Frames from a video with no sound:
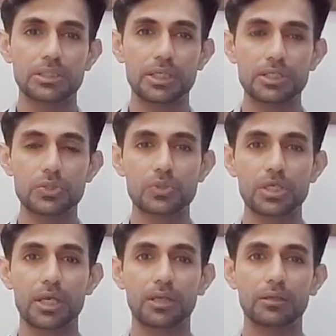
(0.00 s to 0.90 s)
then you
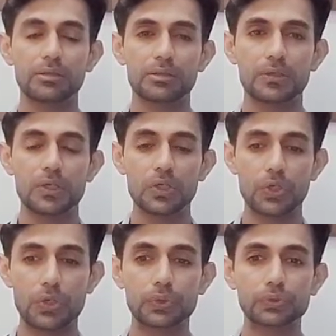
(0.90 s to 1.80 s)
can
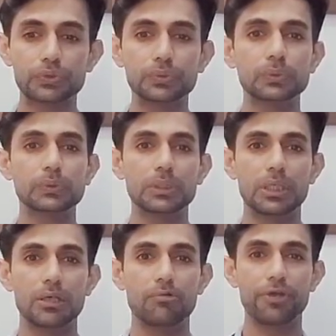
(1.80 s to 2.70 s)
go
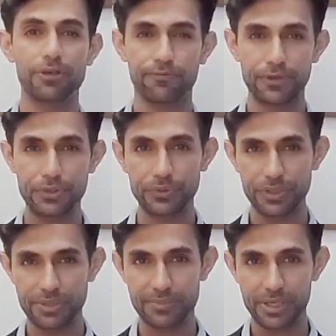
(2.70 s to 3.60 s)
to verify your
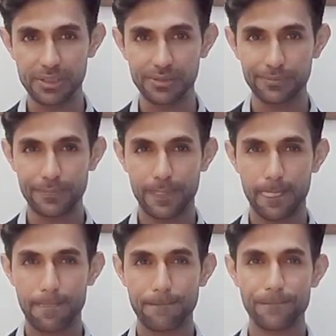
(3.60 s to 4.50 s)
email,
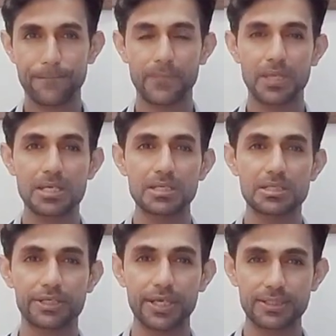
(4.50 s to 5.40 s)

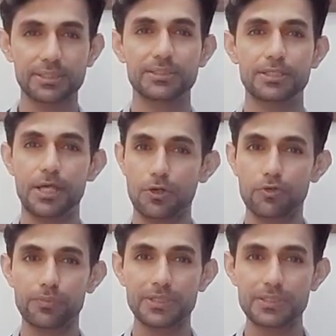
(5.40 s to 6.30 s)
gather the
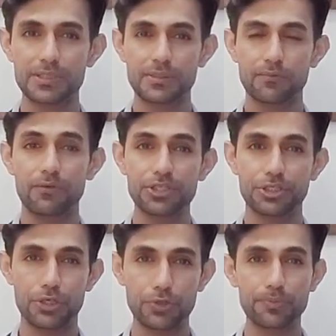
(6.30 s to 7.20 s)
documents. What
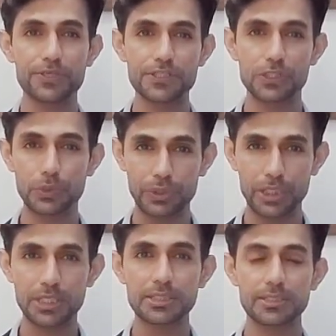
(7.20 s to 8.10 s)
documents you
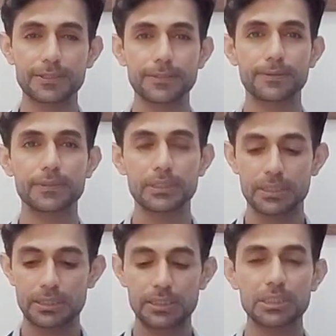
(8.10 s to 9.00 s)
need?
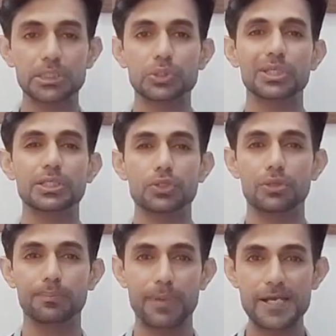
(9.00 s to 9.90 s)
You need
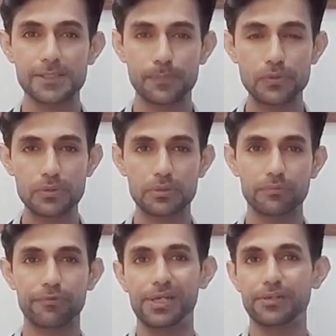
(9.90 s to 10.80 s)
your passport,
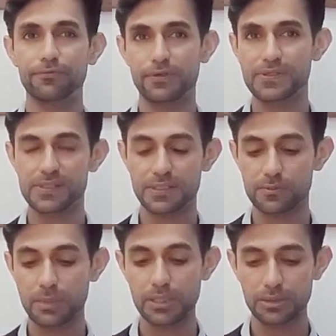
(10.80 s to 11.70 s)
valid for
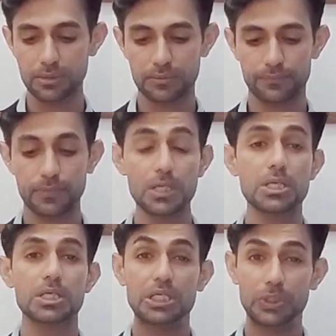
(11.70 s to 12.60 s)
6 months.
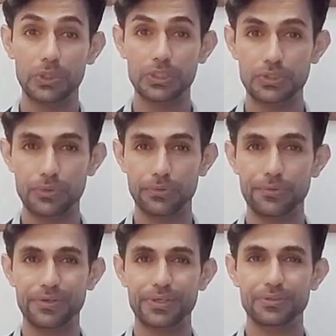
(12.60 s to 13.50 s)
You need
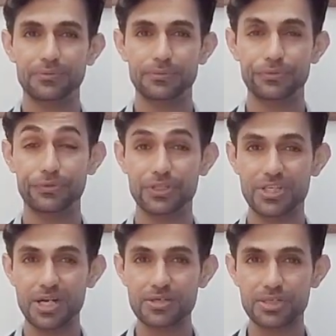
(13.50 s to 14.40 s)
your
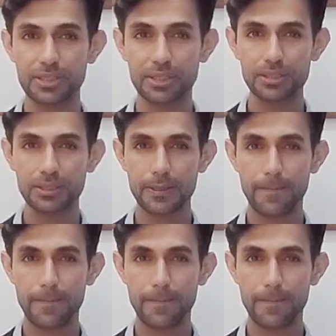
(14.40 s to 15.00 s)
return ticket.